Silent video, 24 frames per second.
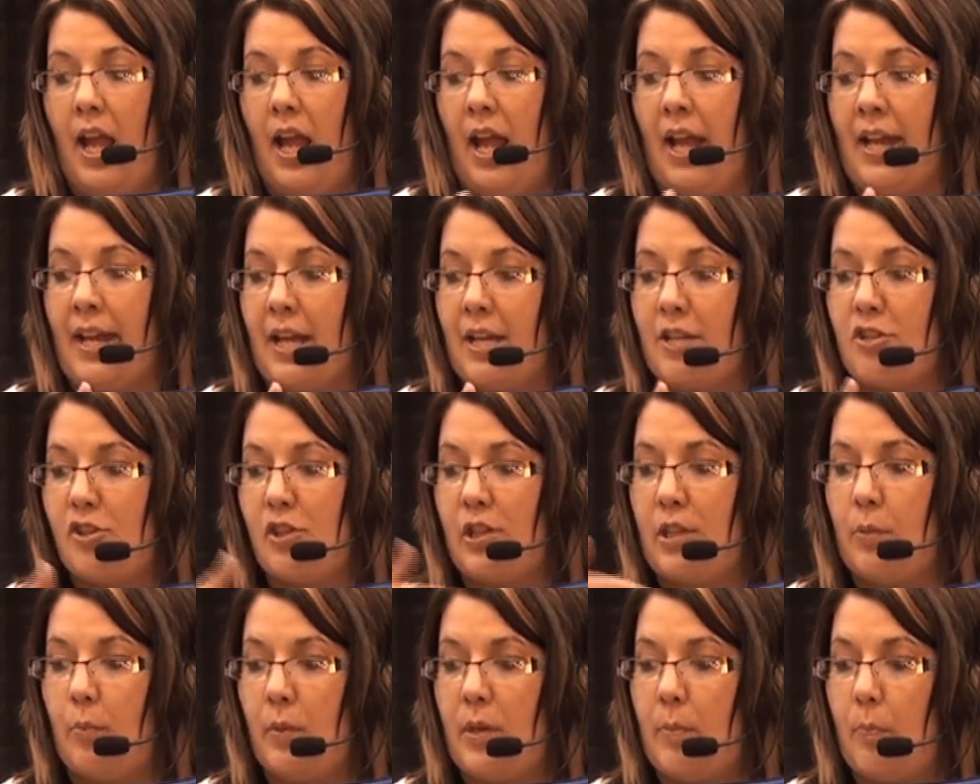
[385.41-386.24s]
And
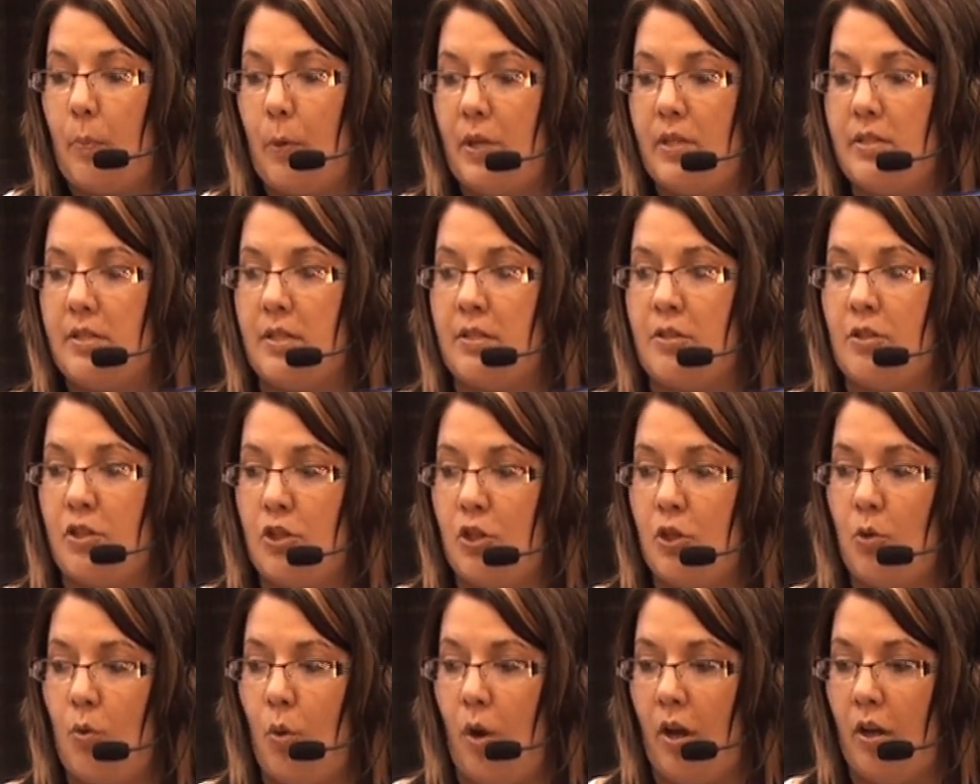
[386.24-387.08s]
actually, we printed
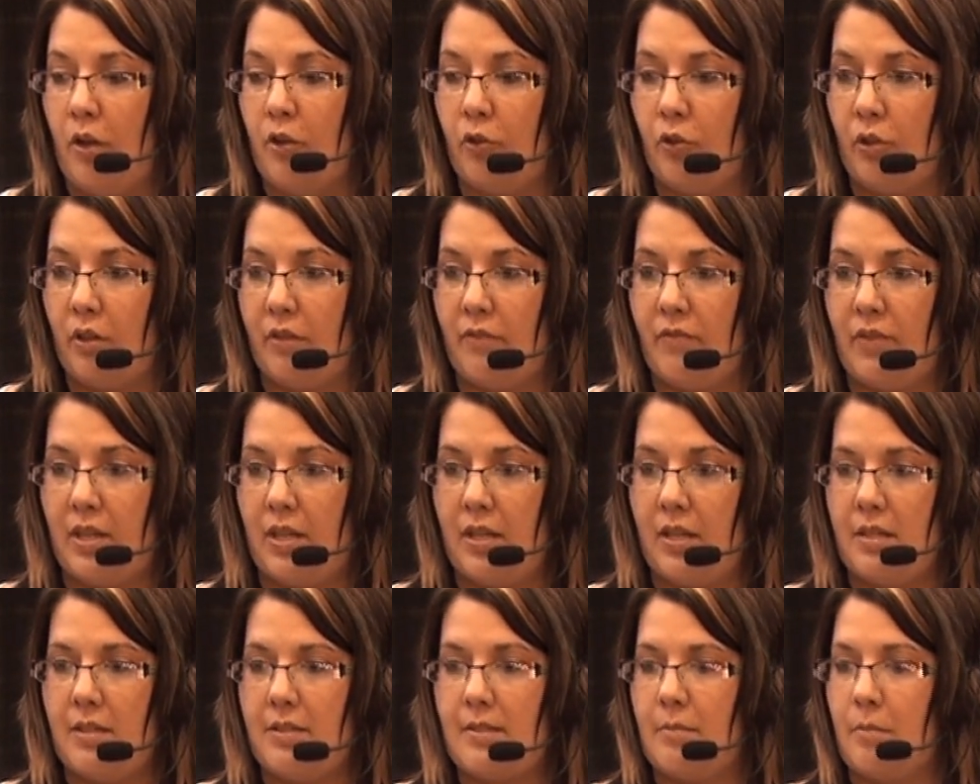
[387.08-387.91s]
200 of
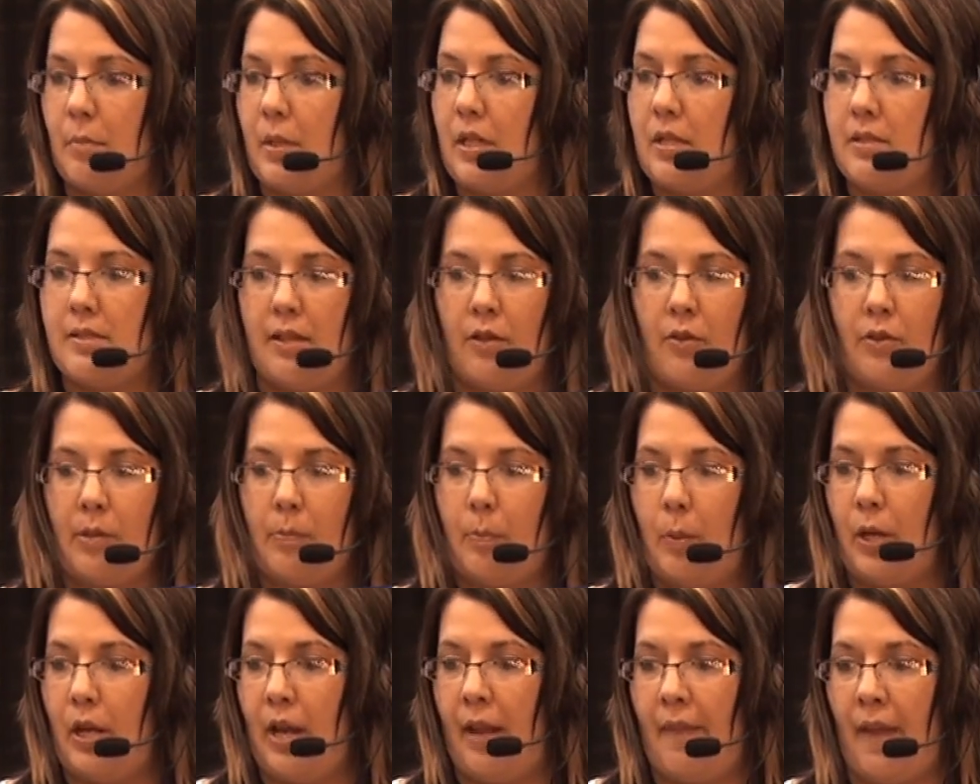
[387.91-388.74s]
these, and because I only
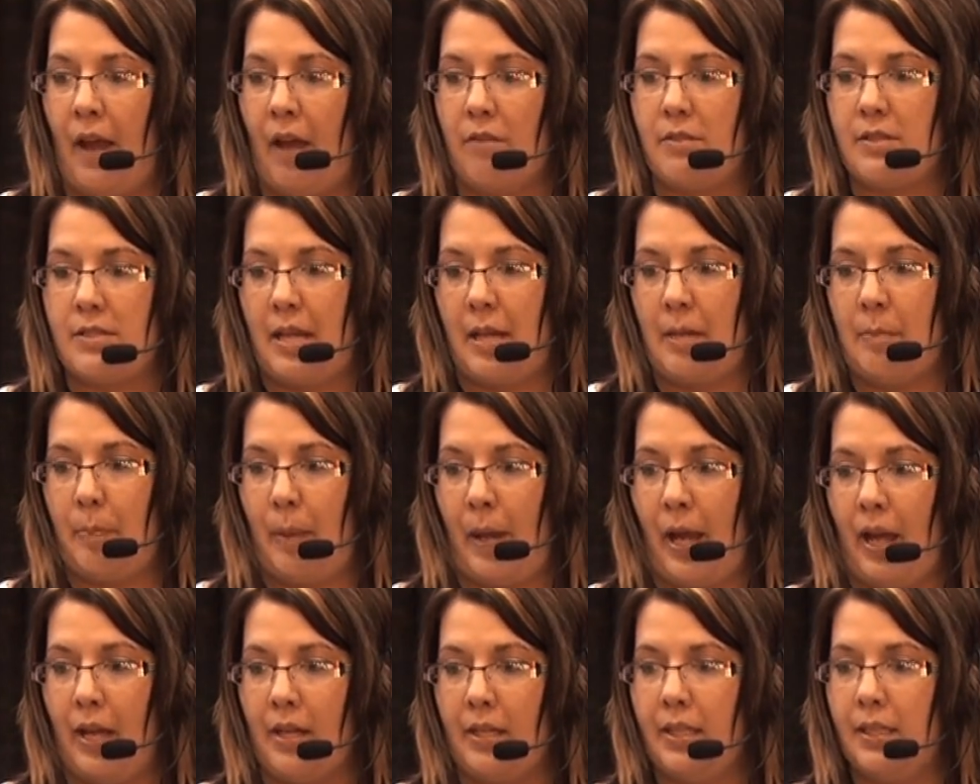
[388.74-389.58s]
put it on the outside
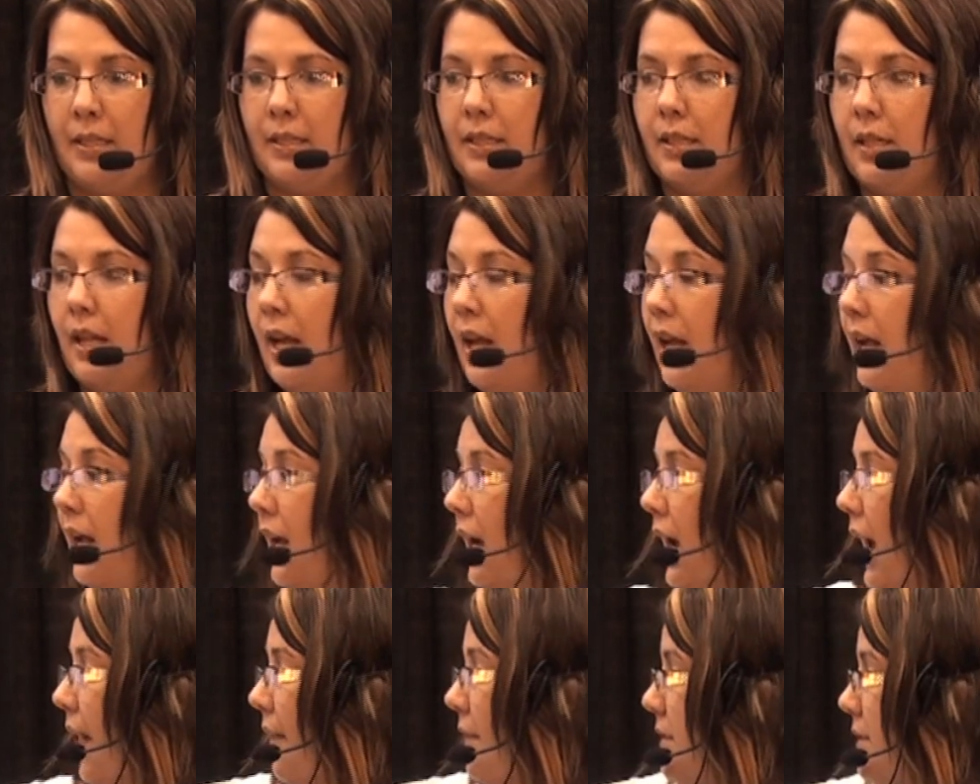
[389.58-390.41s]
pocket,
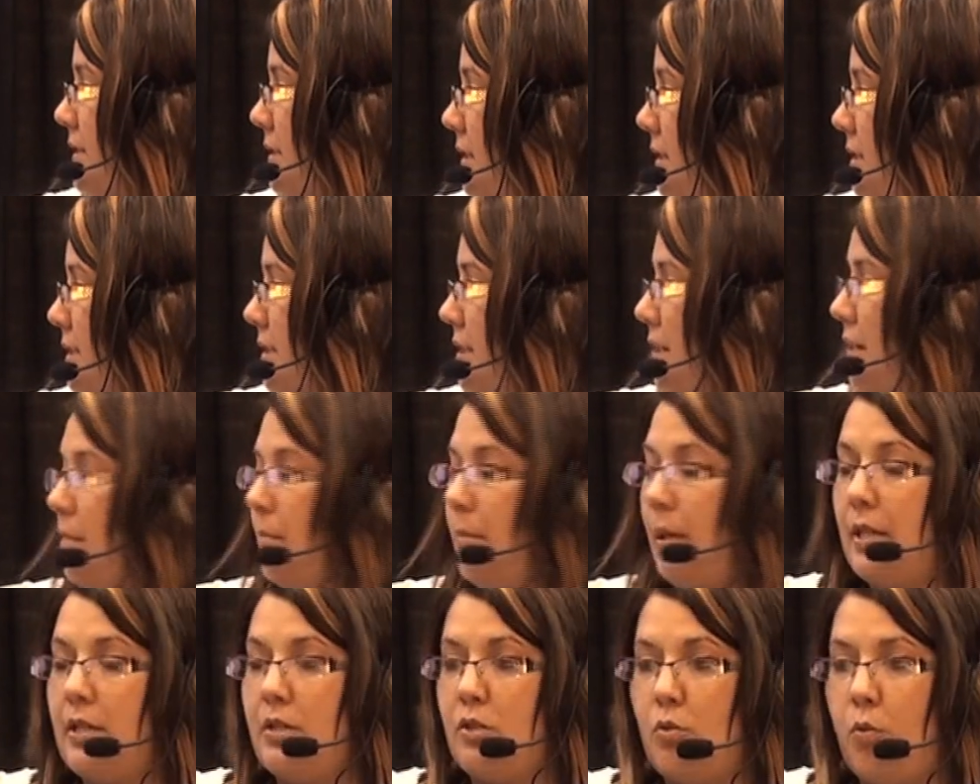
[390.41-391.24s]
on the 16
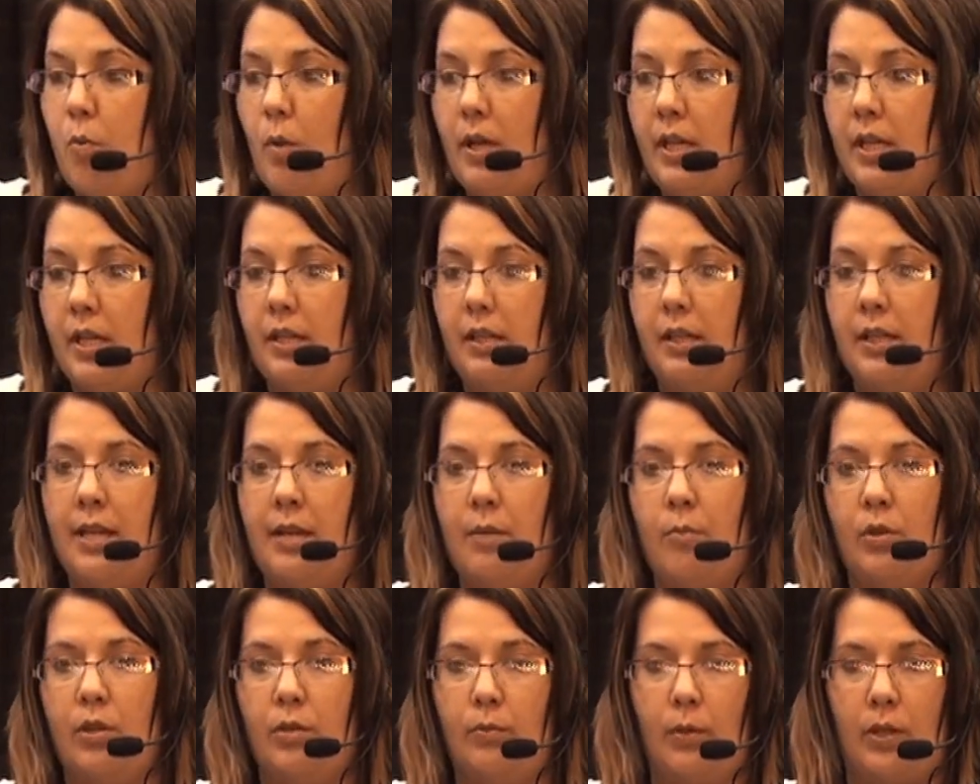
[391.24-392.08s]
by 20
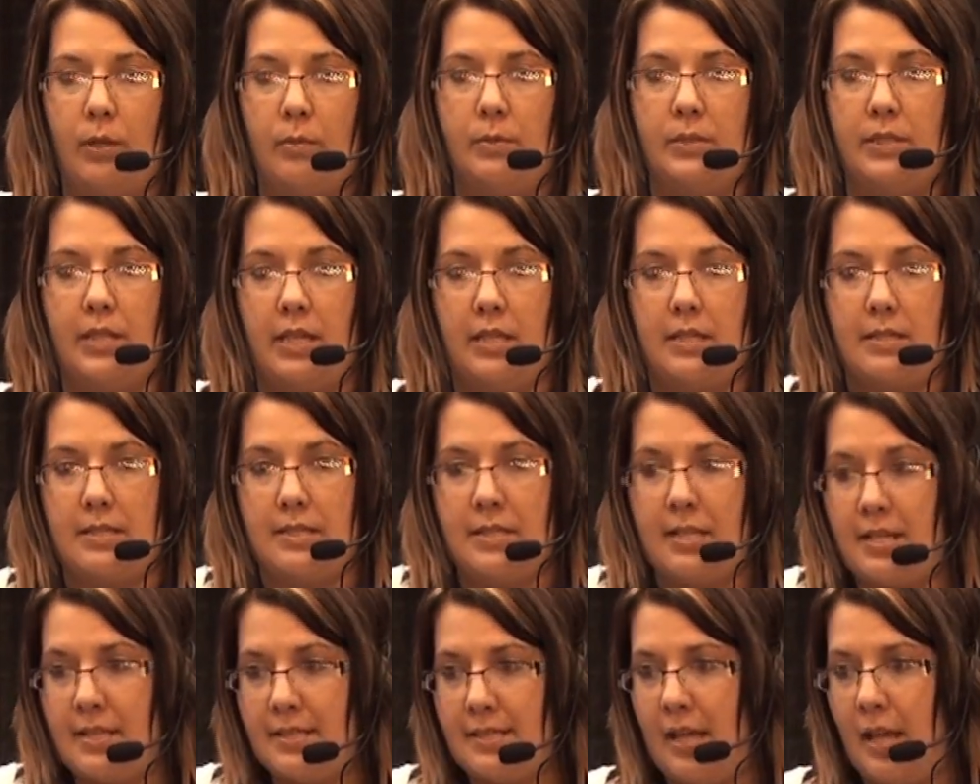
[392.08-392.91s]
clam, we were able to get
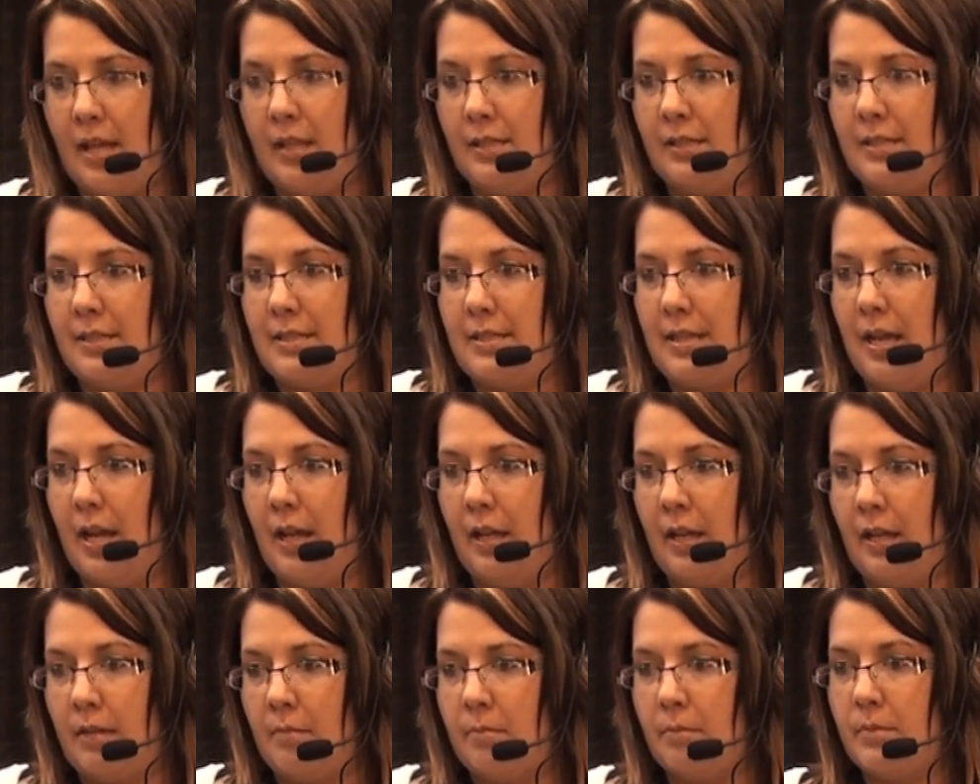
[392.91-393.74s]
6 on at a
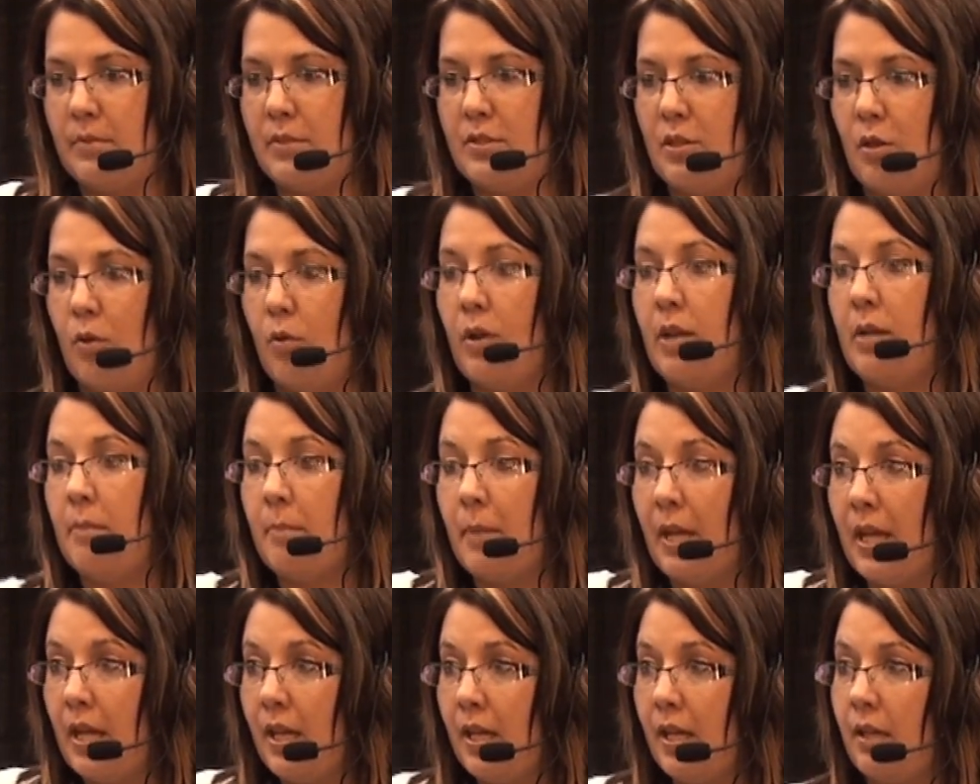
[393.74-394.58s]
time. So it
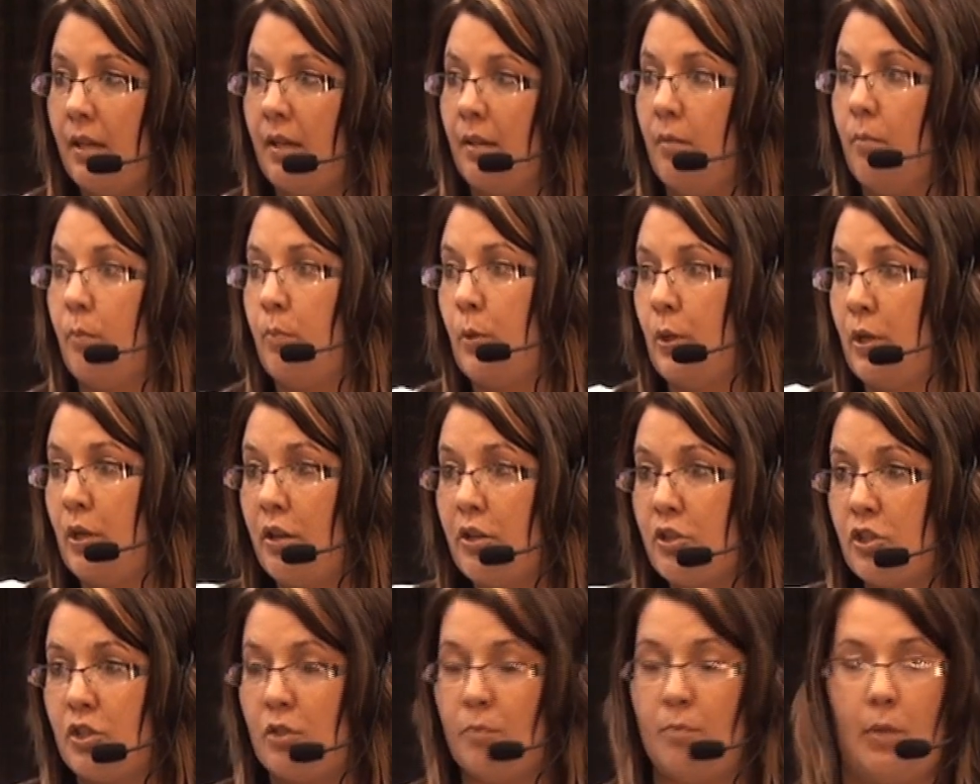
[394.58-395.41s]
made
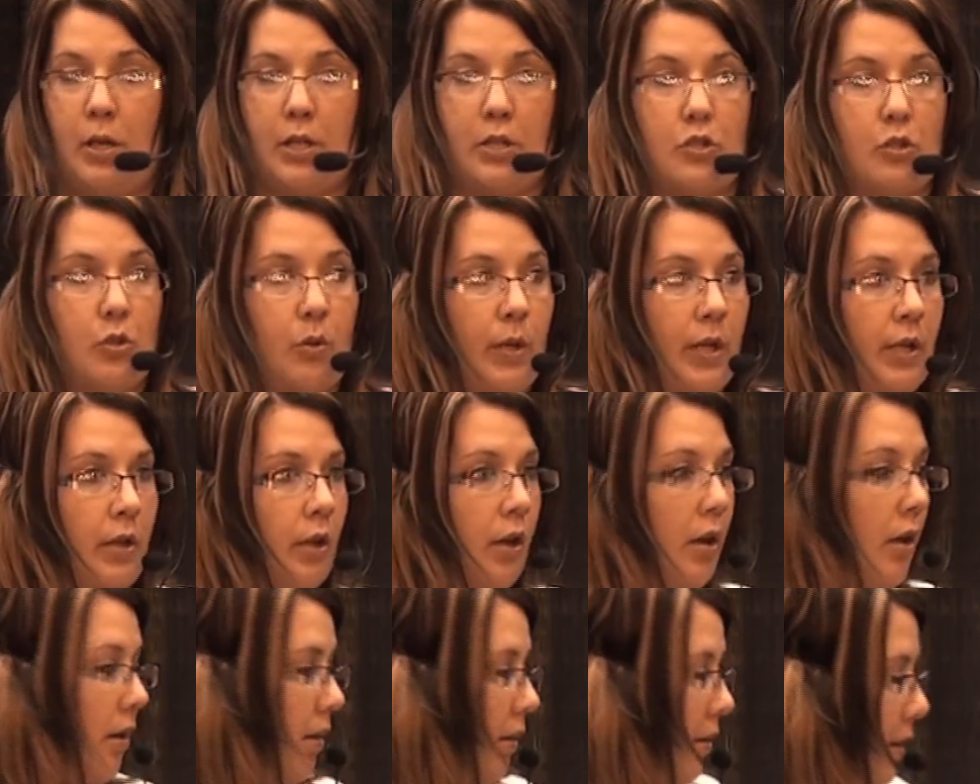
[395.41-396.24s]
production much
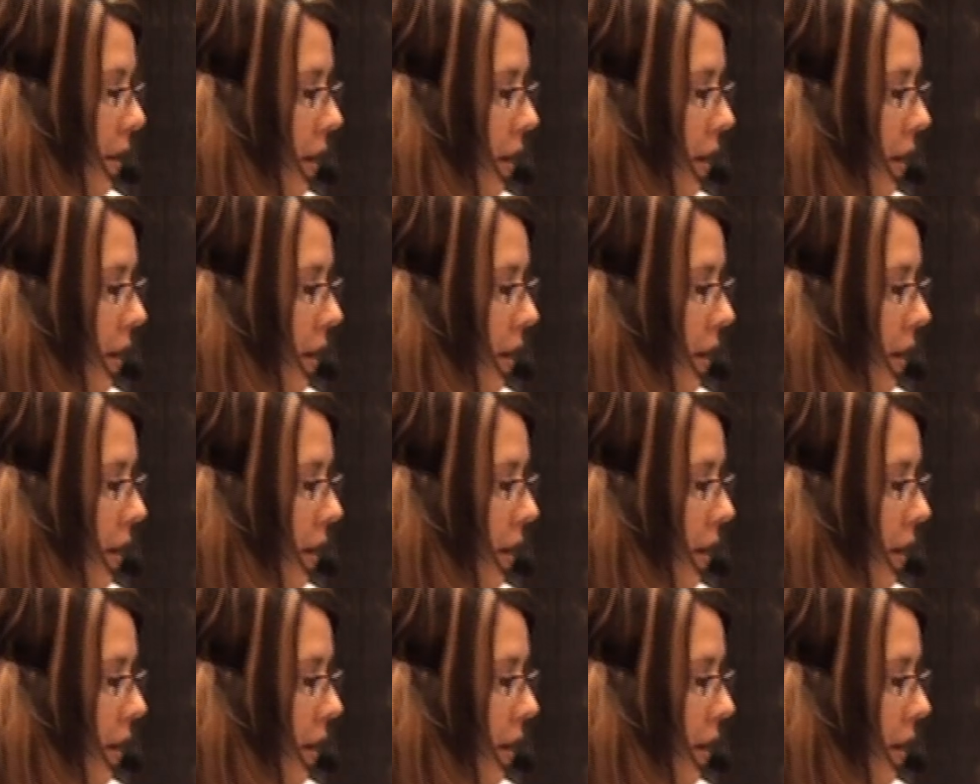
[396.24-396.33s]
quicker.